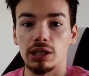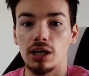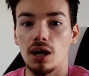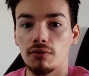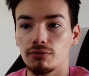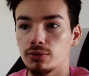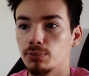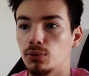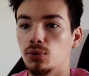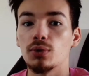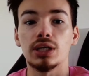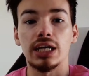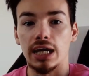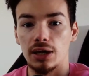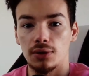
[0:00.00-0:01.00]
comfortable
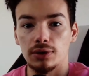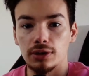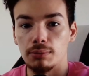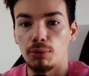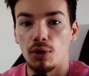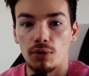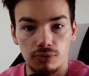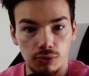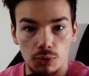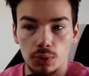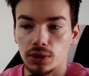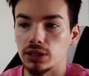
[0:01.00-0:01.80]
carrying the ball forward.